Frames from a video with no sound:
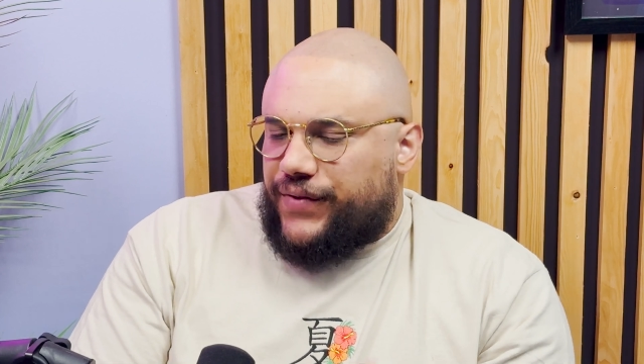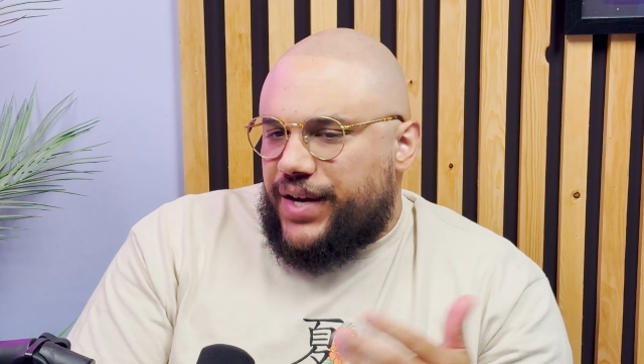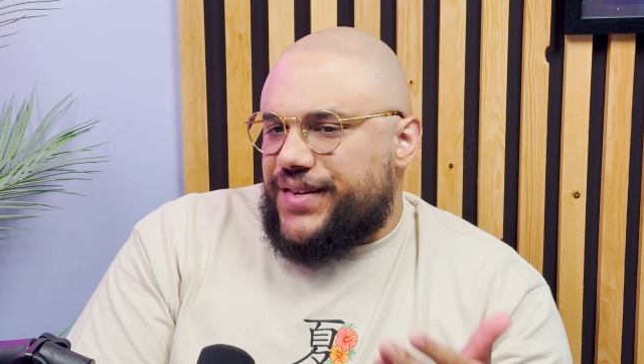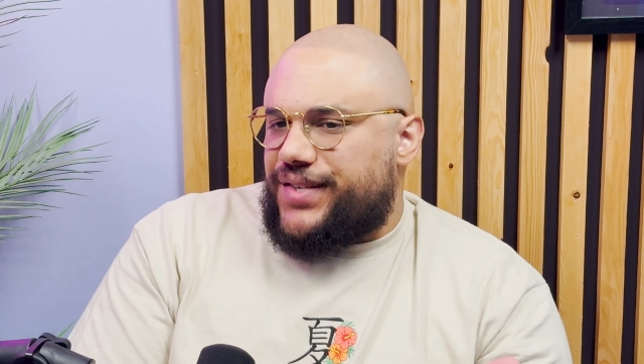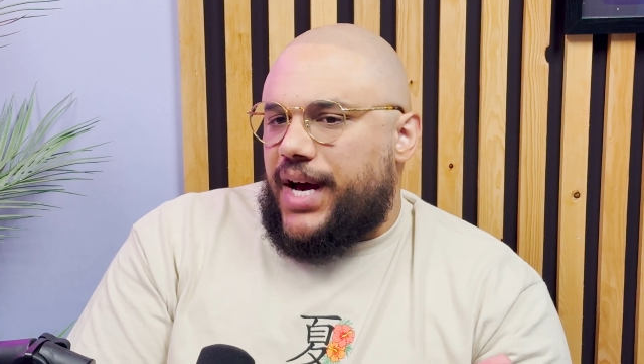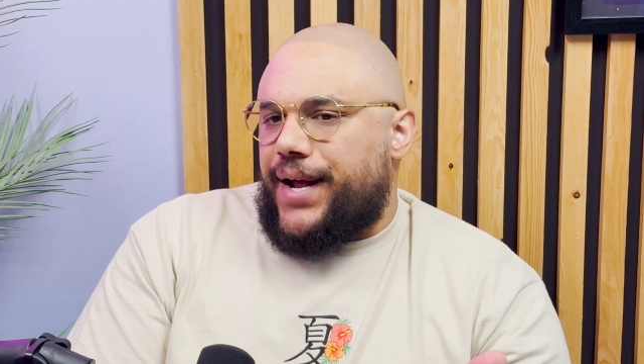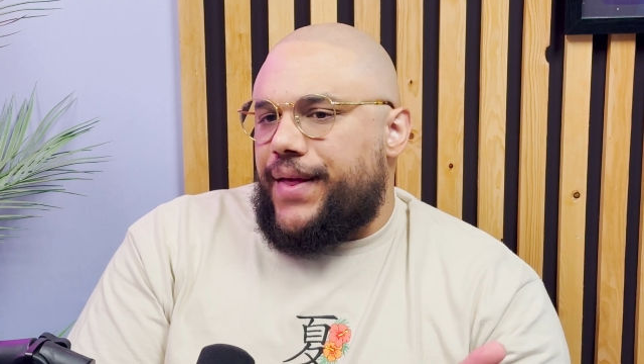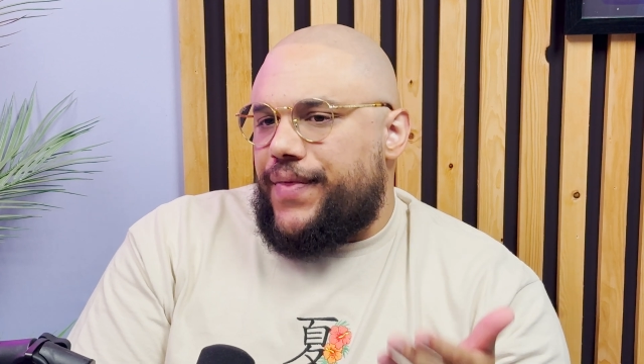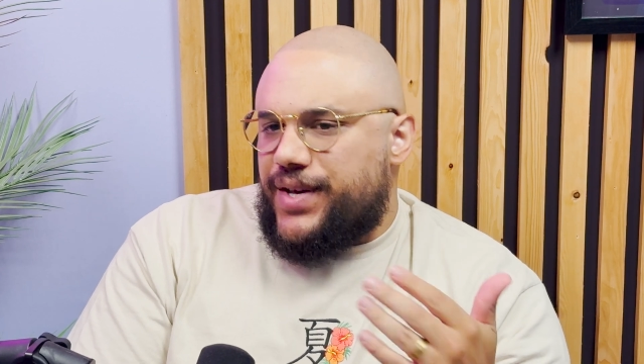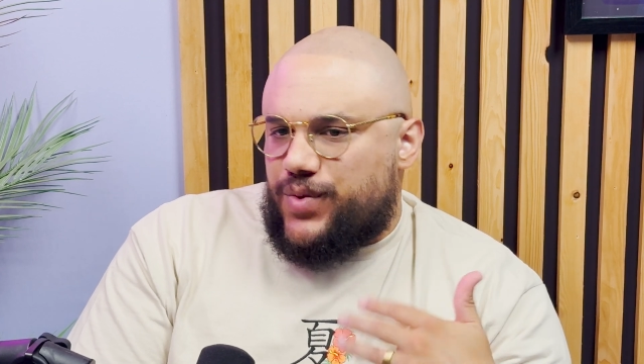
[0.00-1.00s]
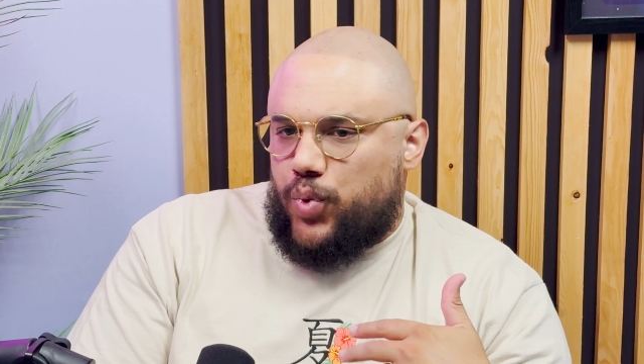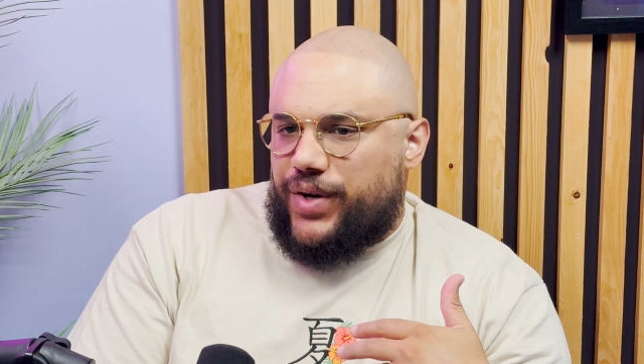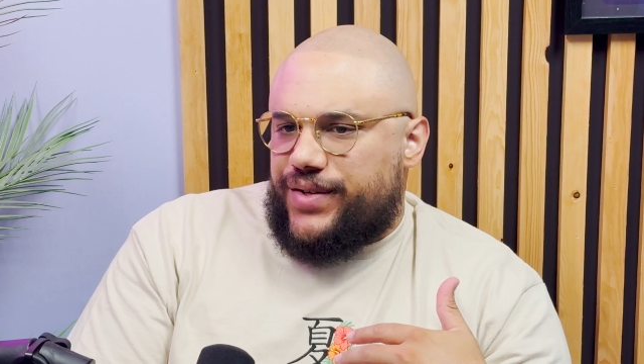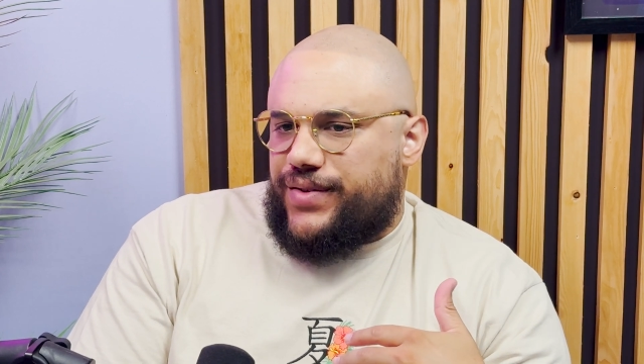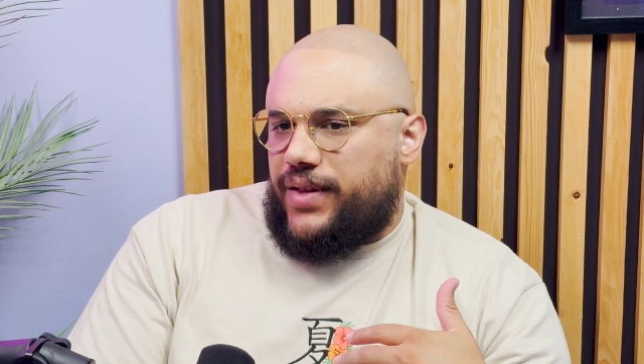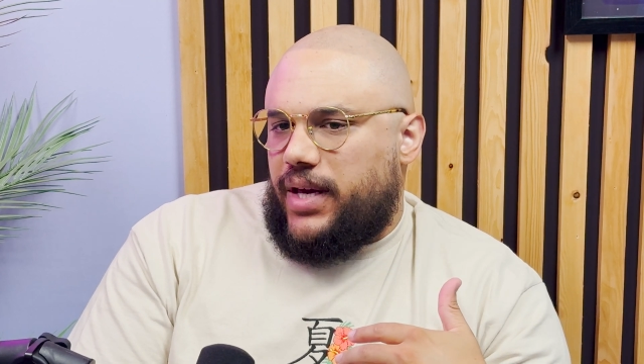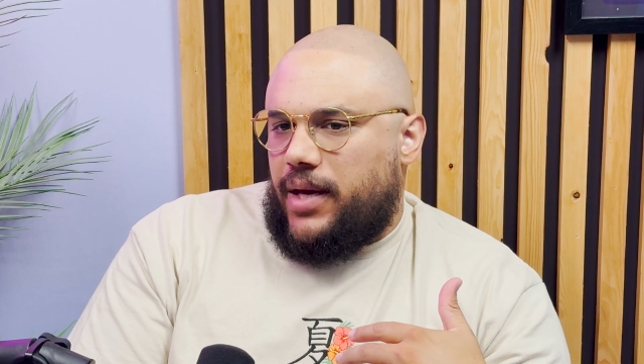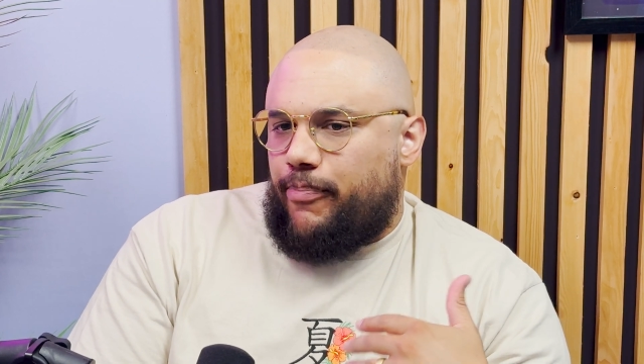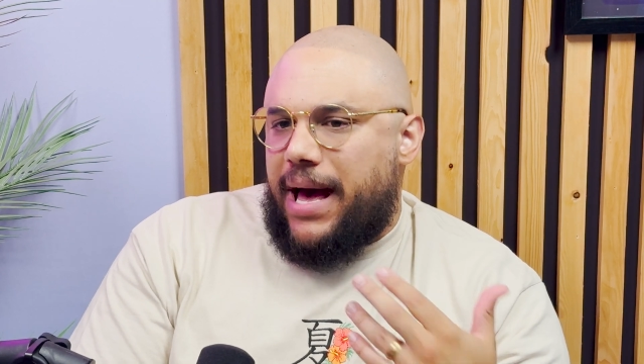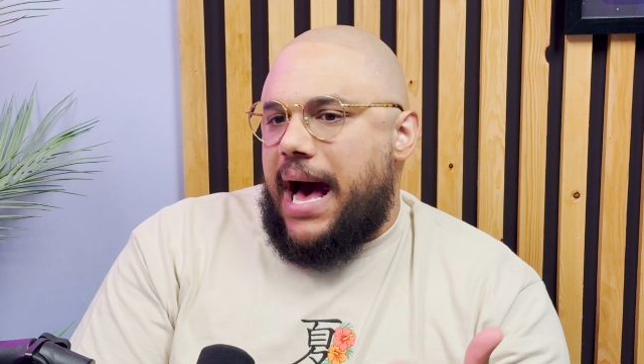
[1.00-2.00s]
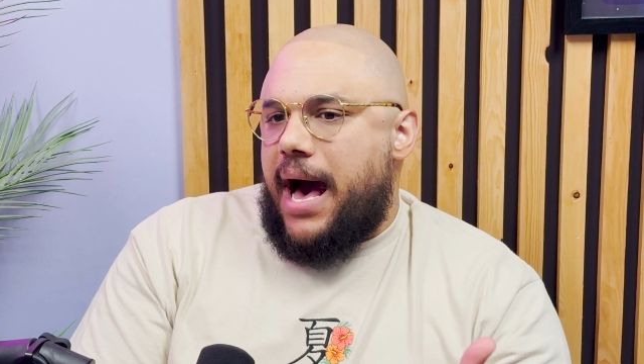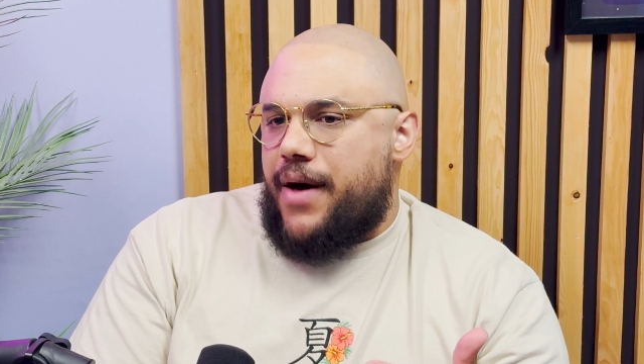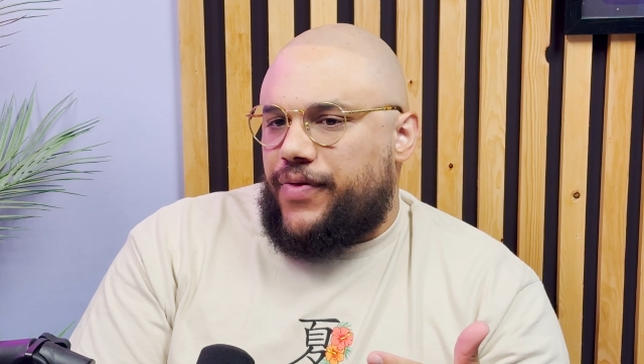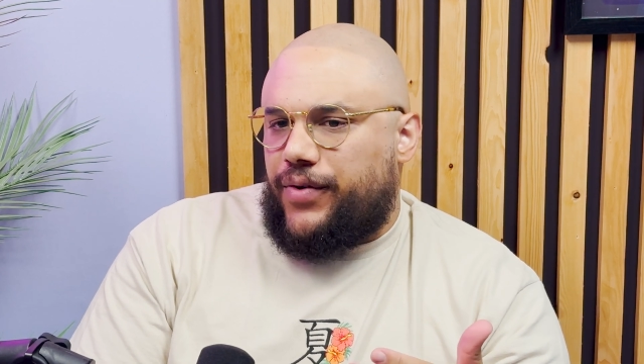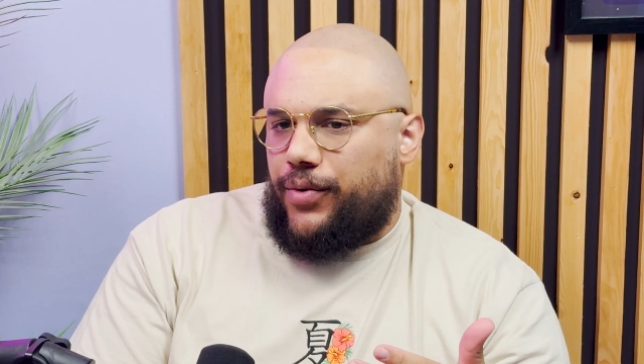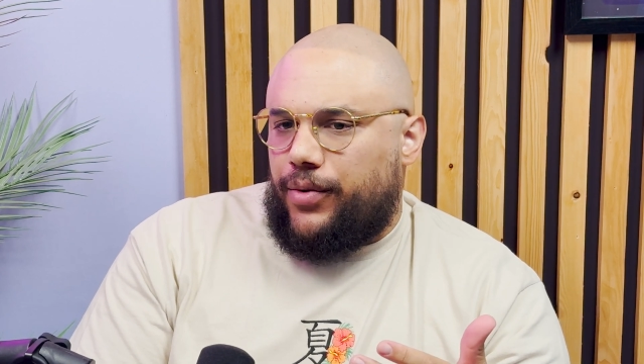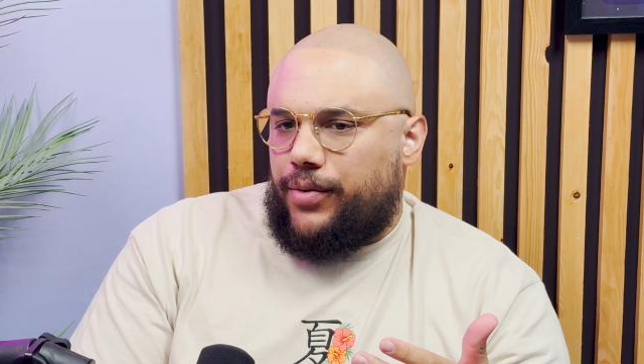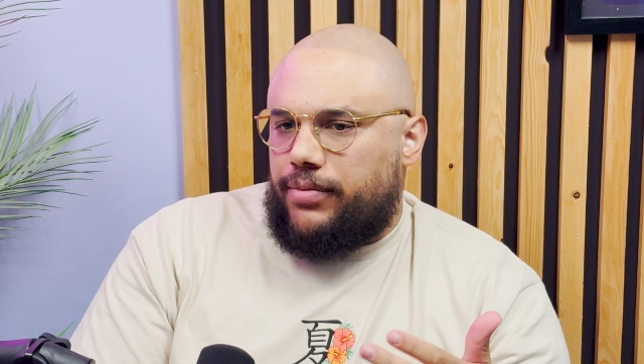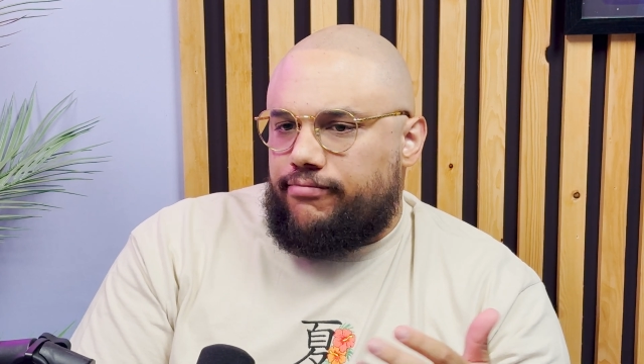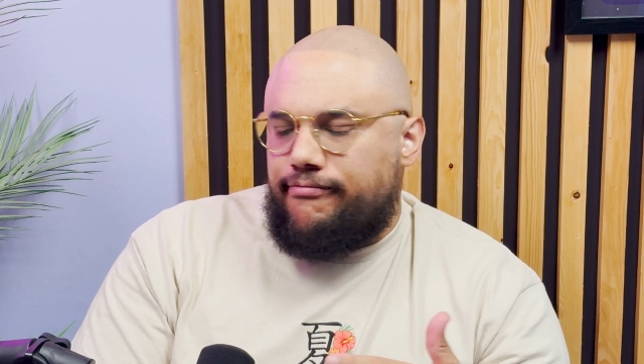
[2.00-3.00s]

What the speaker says: If they decided that this was the path to